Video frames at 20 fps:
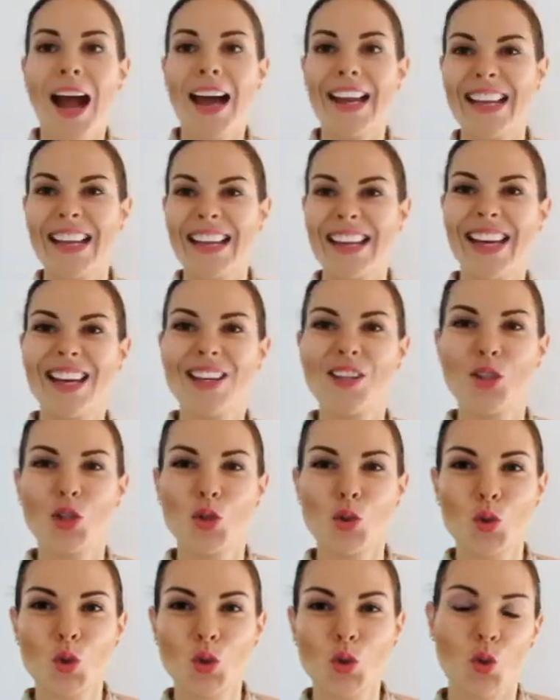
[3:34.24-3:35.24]
and I
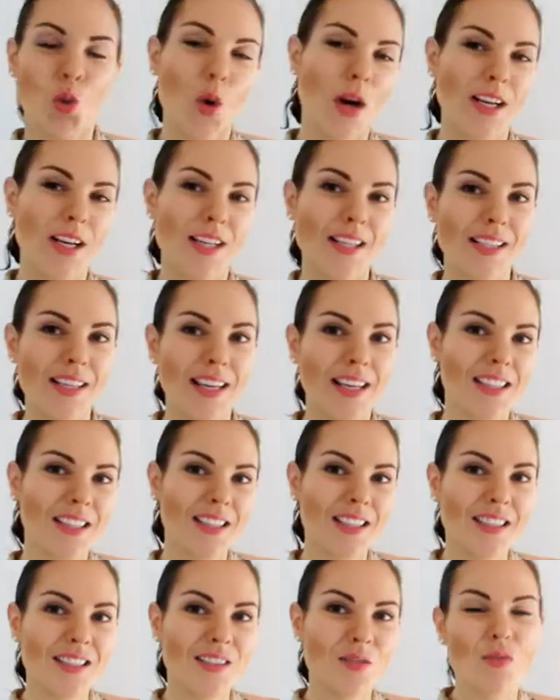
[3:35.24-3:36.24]
get
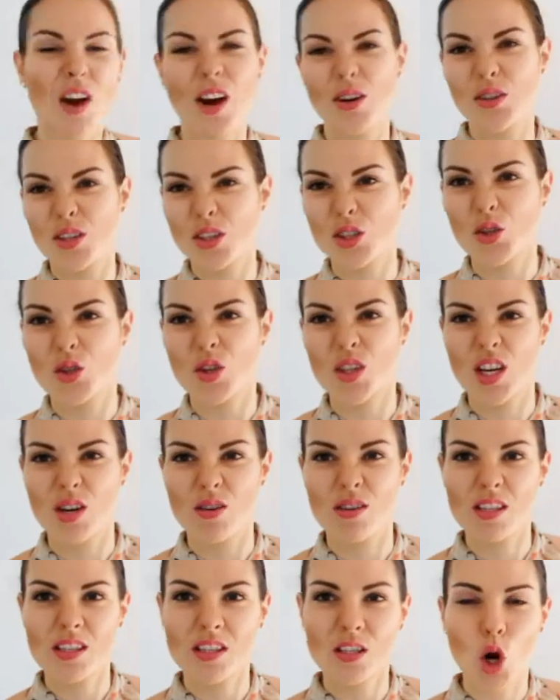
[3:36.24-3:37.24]
26 rounded to the
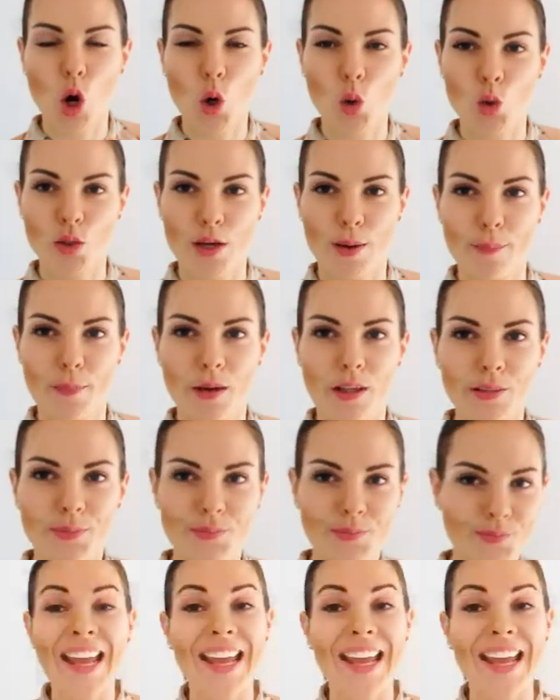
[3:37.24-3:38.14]
nearest whole number.